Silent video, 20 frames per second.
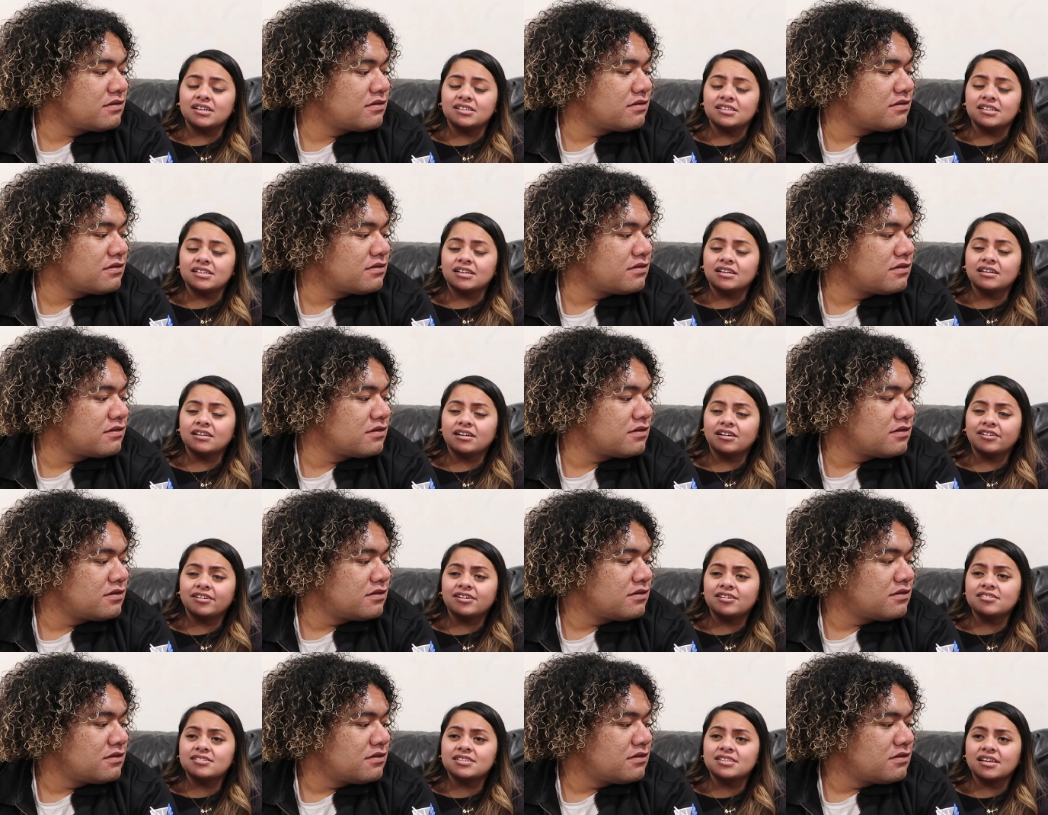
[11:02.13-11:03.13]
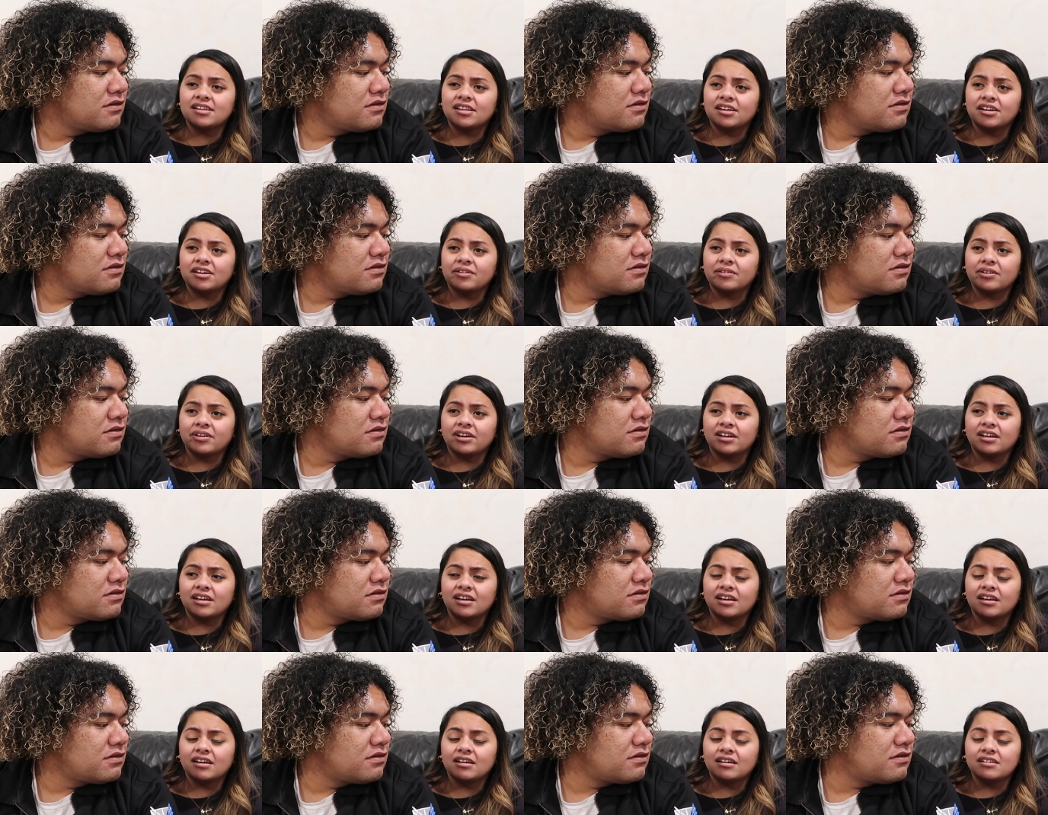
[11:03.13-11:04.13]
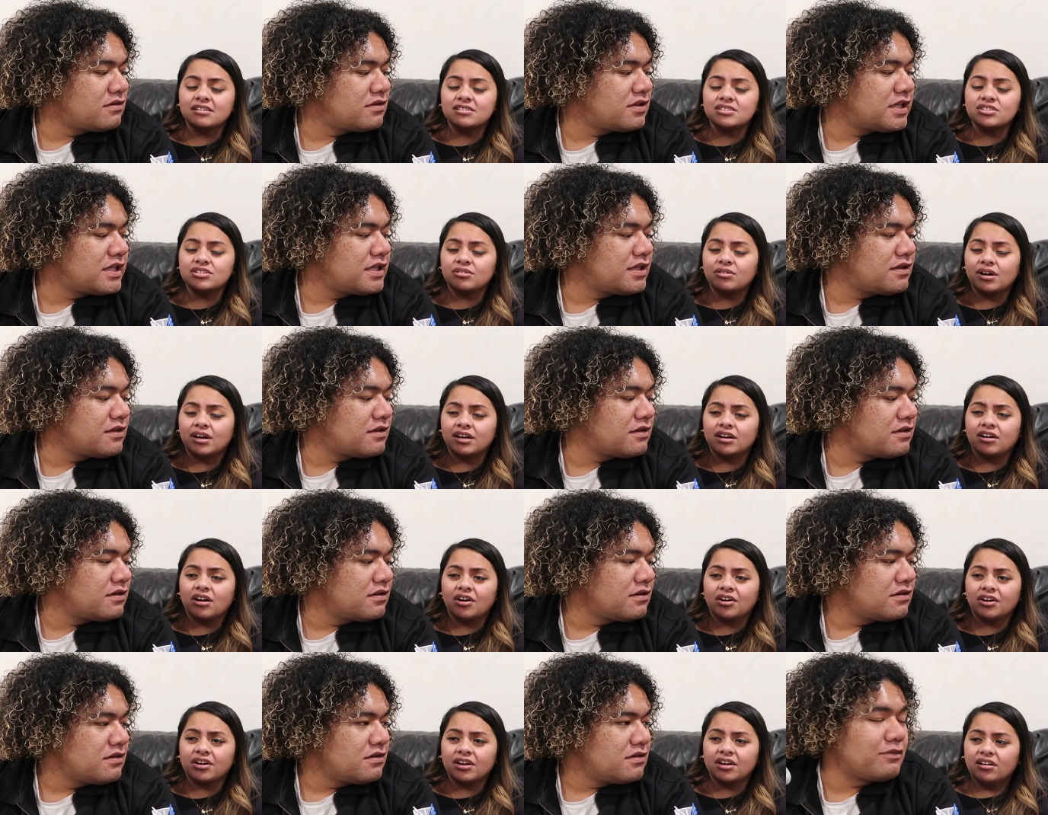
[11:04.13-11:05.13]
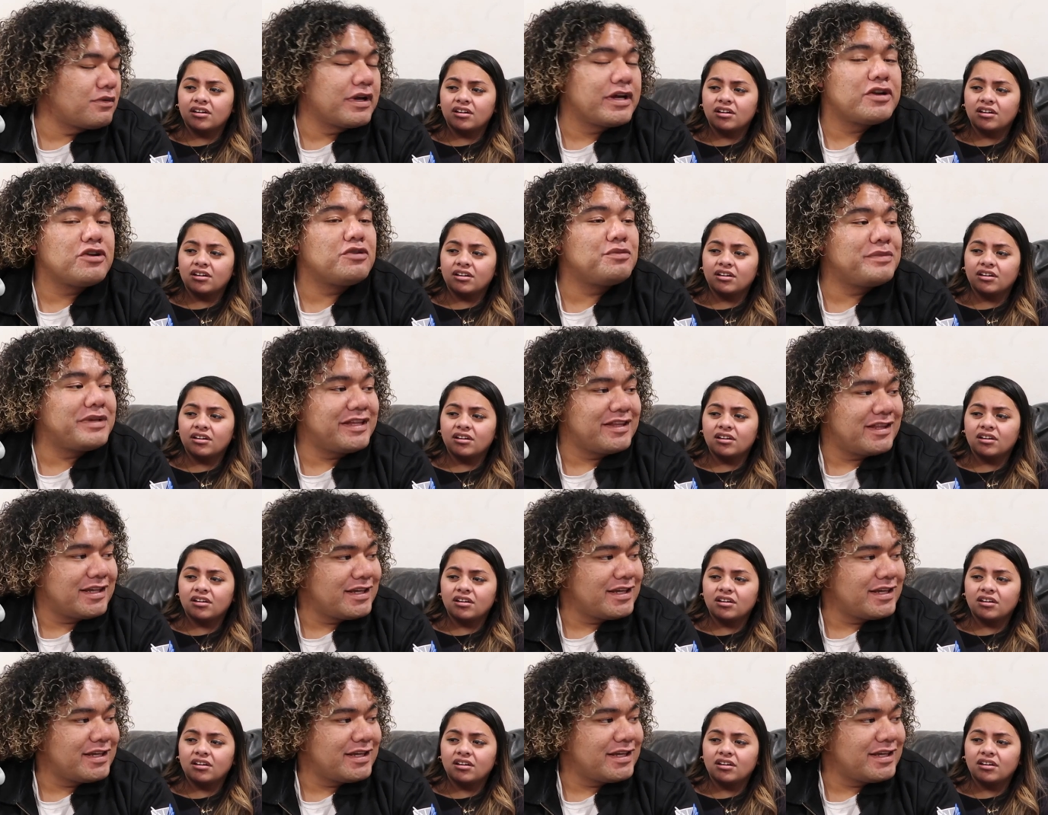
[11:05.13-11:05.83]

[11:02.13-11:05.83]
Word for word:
Speaker 1: I didn't hear you say that you were getting it. So I got it.
Speaker 2: Riddle me